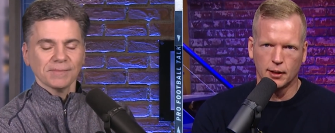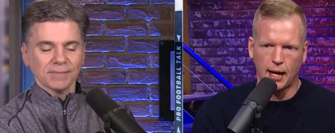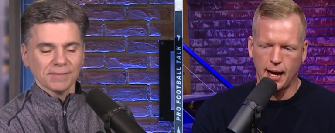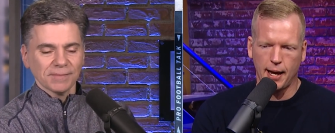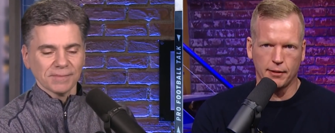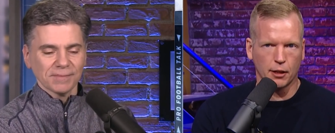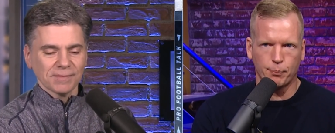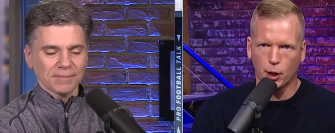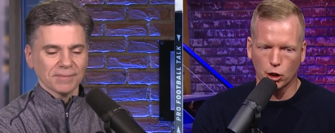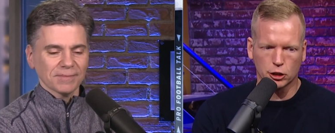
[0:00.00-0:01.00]
Speaker 1: and the
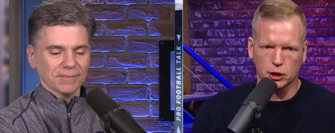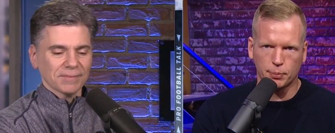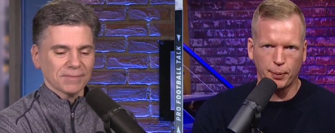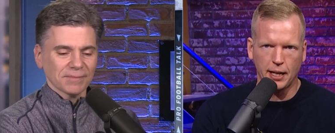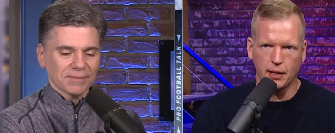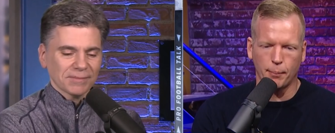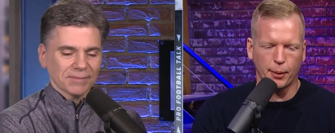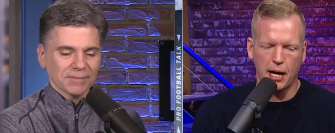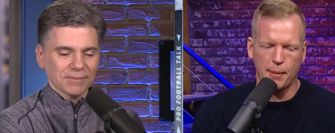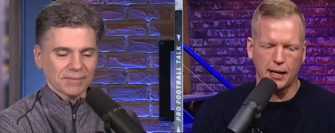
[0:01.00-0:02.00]
pure speed and
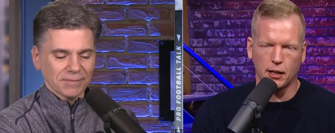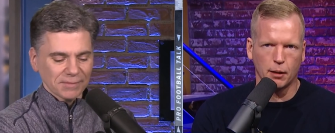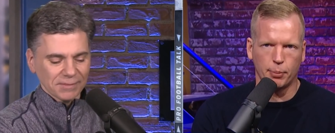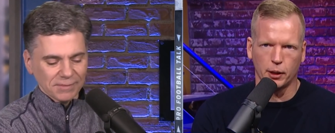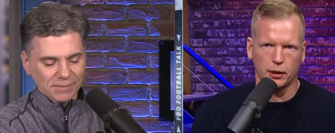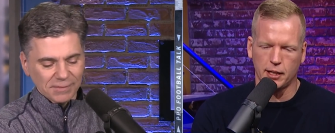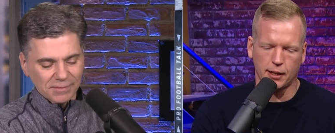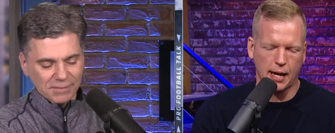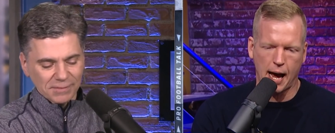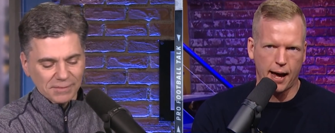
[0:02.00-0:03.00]
playmaking ability of the
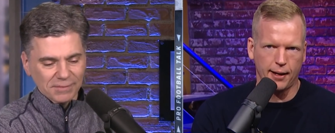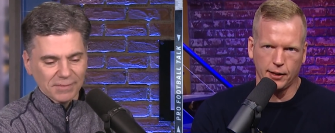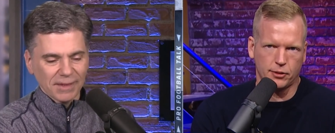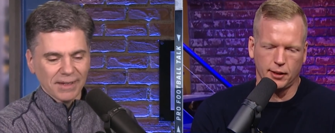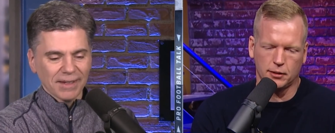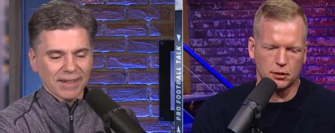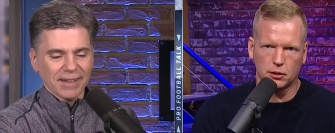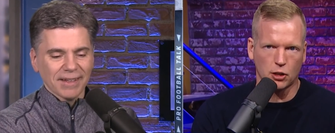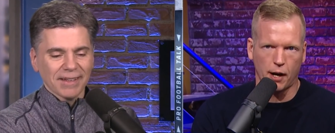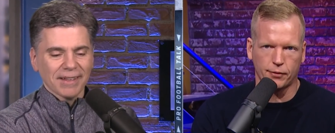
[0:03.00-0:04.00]
guy, it, it's it's
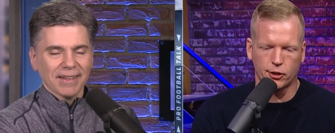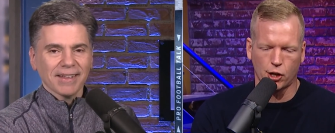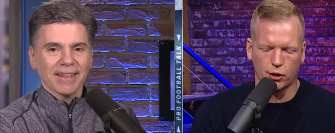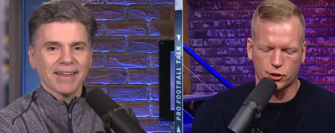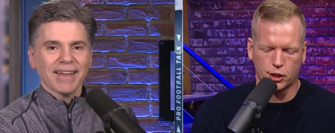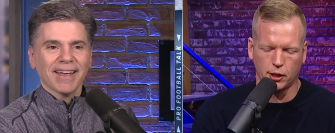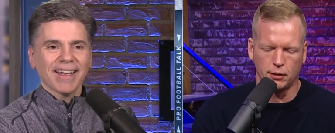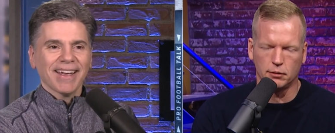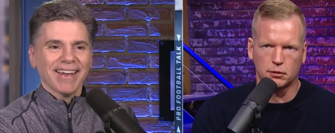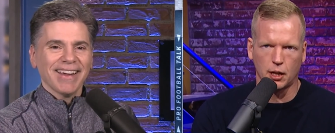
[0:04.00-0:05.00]
off the charts good.
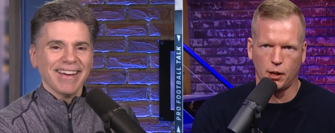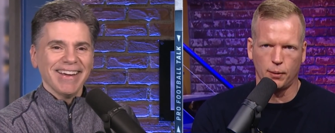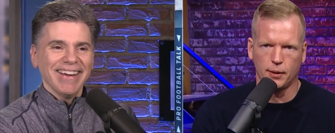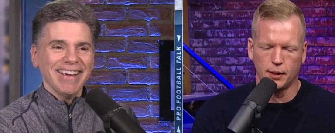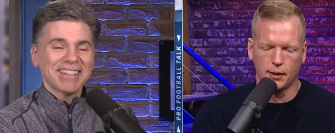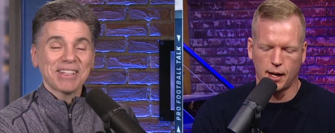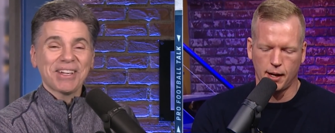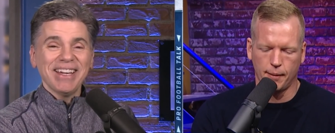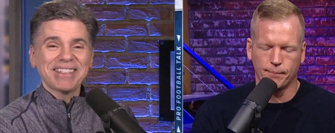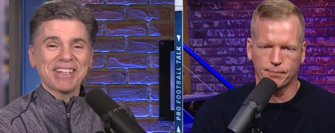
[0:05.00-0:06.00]
So it's uh,
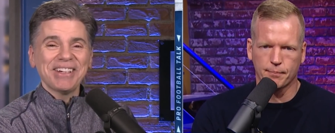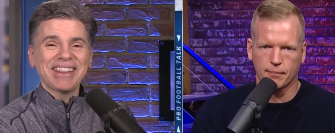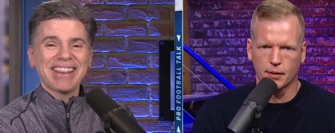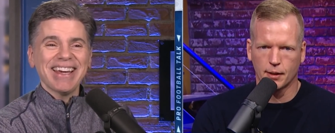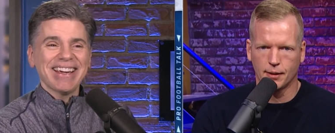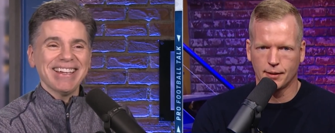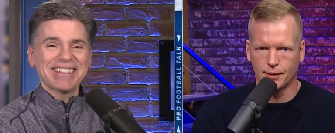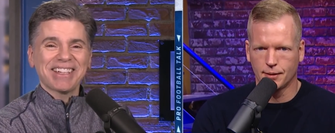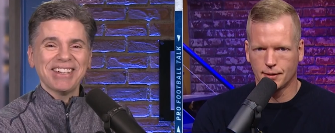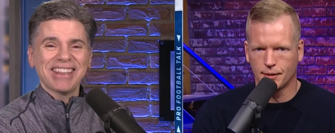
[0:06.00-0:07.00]
a
Speaker 2: it's a good thing.
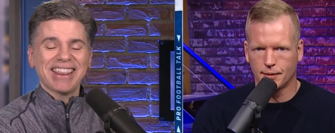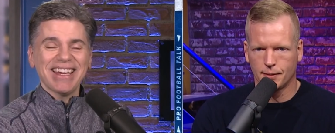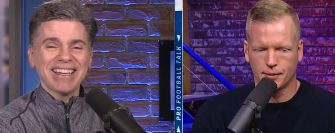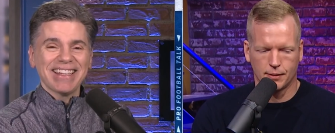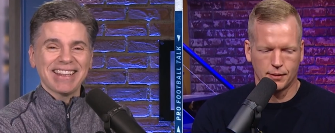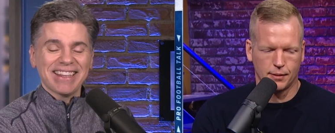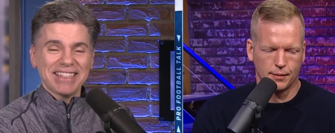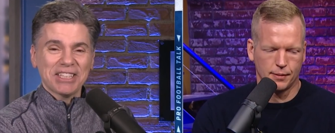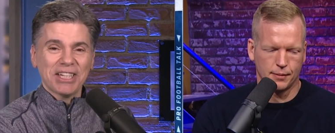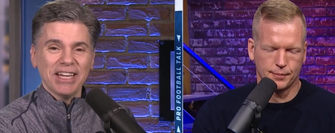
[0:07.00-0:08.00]
It's a good thing that the
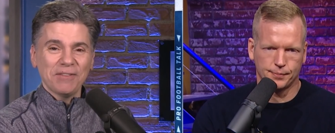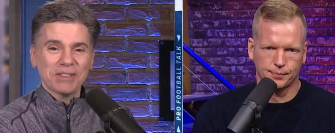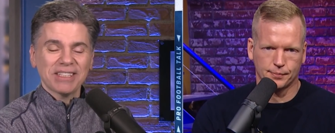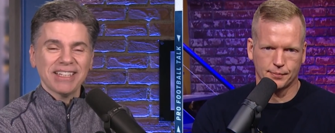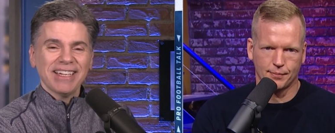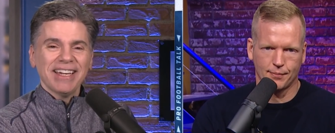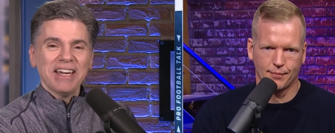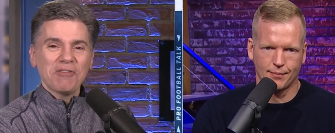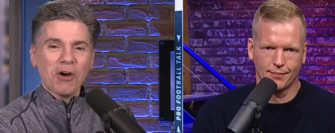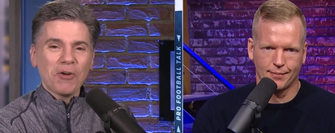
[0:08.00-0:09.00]
Chiefs
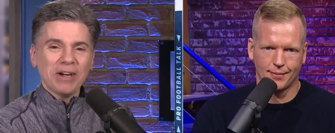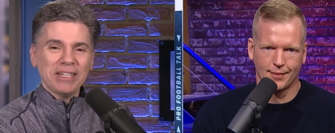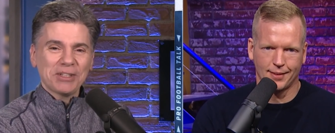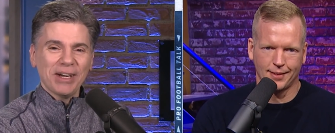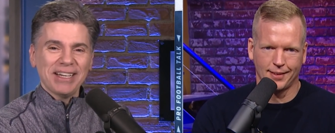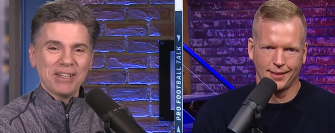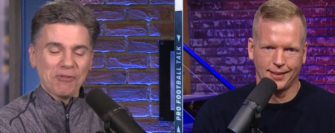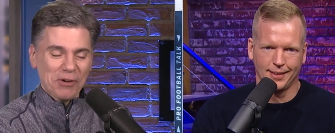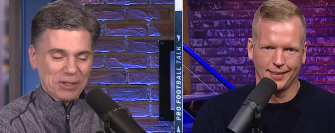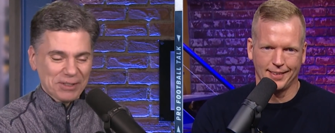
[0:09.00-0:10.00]
have already traded their
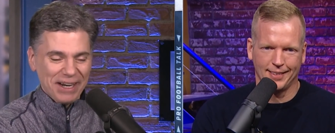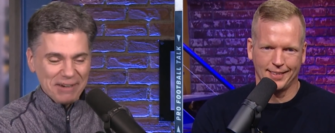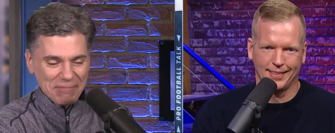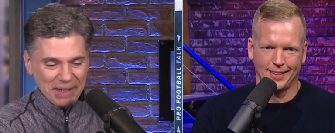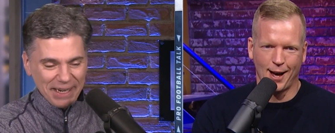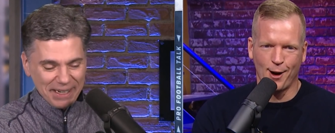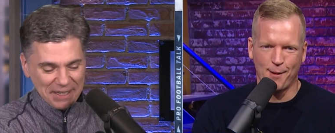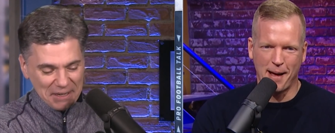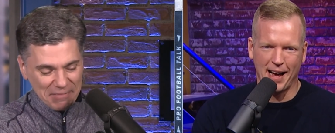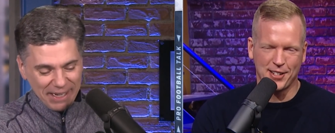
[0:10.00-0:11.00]
first round pick. Oh,
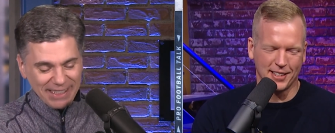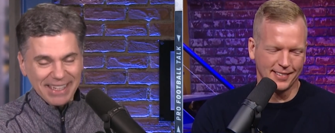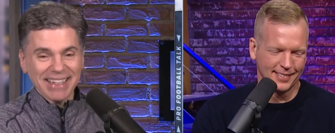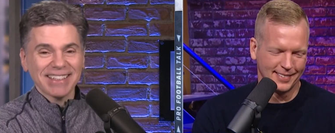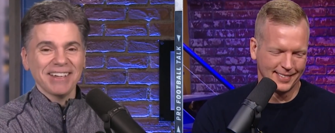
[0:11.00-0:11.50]
imagine because that